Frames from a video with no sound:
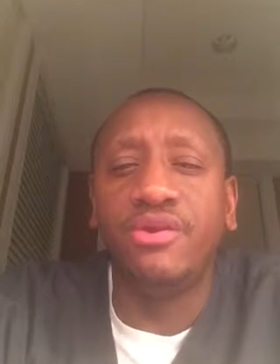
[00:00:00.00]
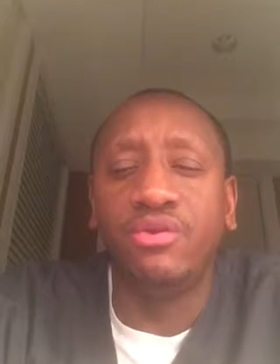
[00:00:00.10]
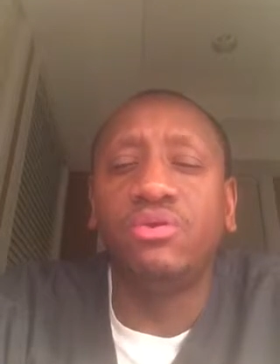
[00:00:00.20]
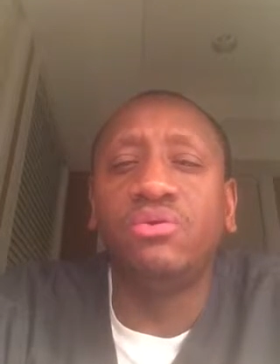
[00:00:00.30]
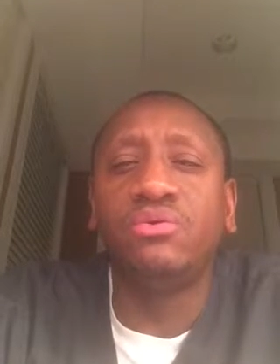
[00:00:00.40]

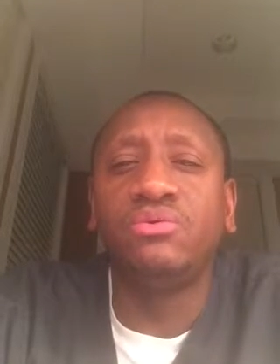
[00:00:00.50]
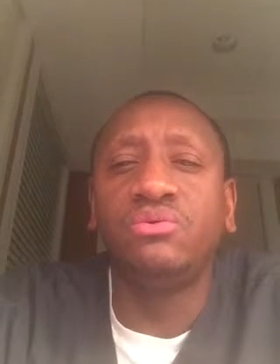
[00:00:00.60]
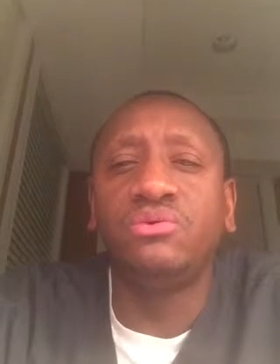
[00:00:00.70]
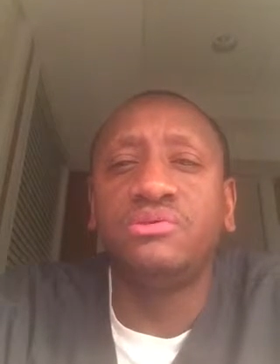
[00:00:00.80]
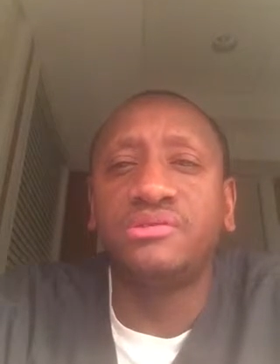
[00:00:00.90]
know
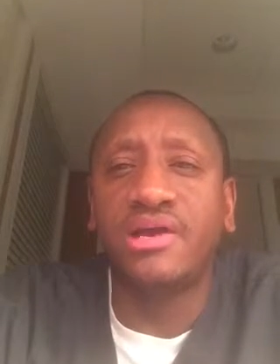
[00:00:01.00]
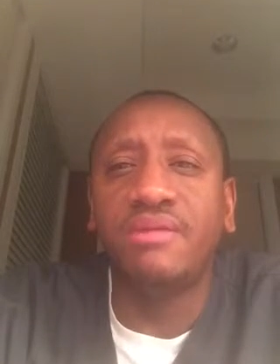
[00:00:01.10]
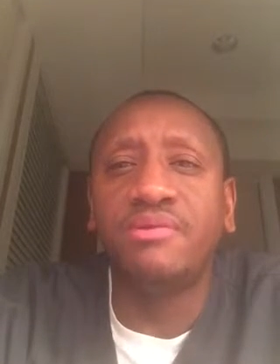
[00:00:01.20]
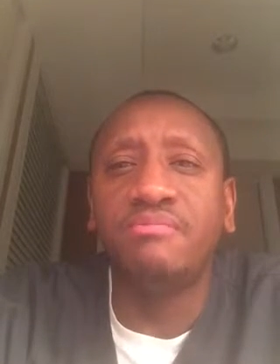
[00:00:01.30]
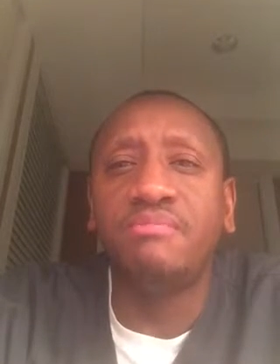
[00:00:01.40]
is
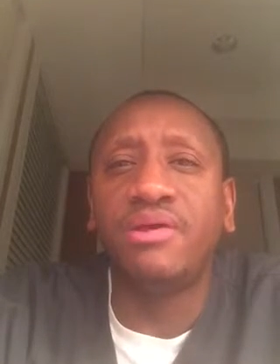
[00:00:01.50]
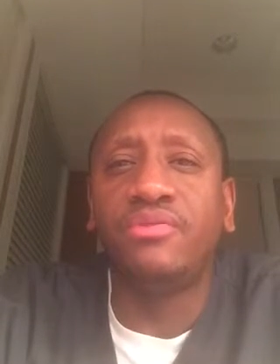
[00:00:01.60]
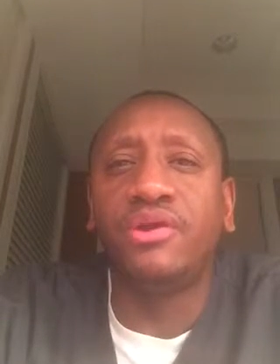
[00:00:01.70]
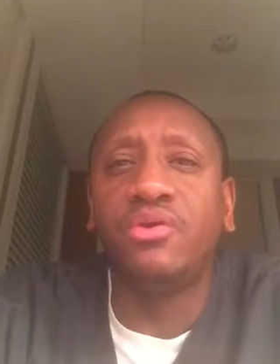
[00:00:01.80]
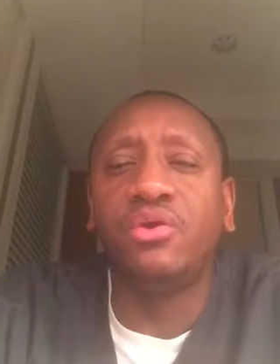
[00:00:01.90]
coming,
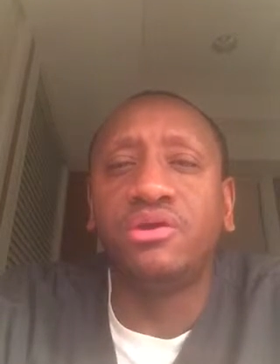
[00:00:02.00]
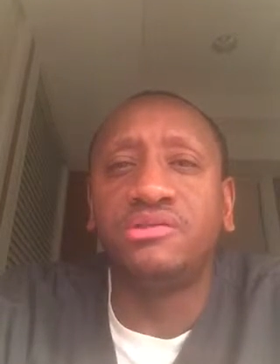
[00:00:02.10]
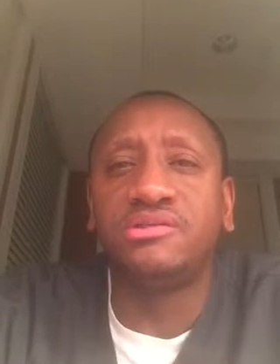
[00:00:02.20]
but they don't